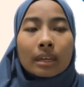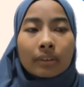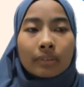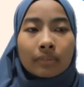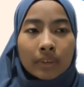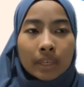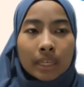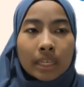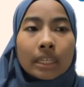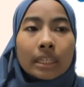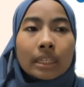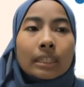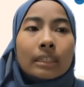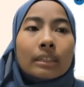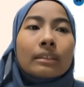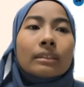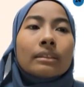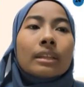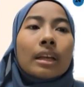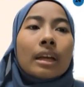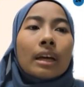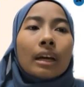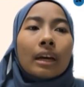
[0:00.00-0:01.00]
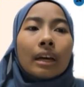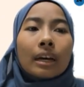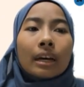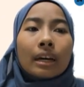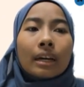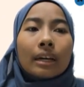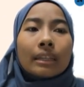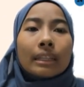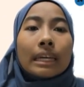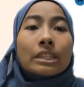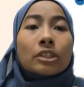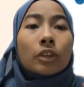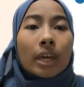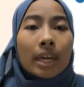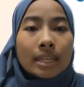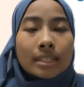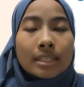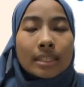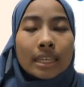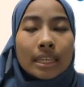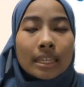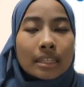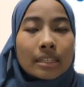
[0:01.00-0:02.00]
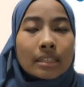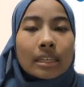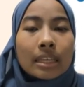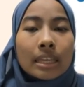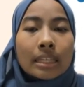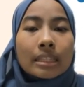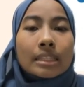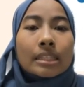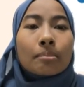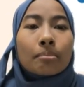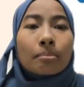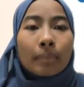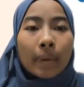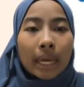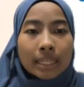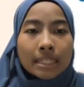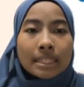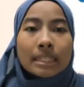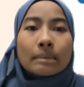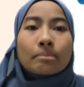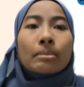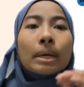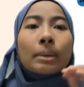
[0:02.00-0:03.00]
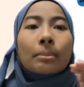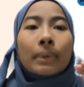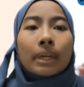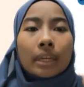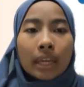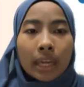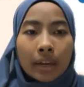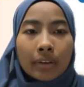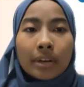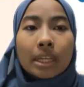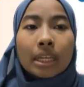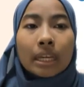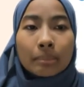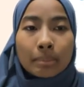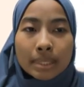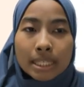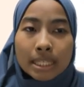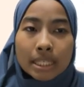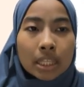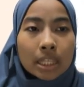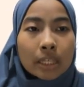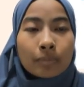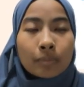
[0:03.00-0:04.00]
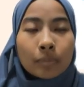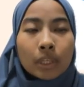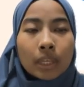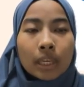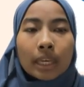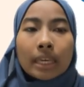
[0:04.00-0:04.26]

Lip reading: vehicle does not exceed its maximum carrying capacity.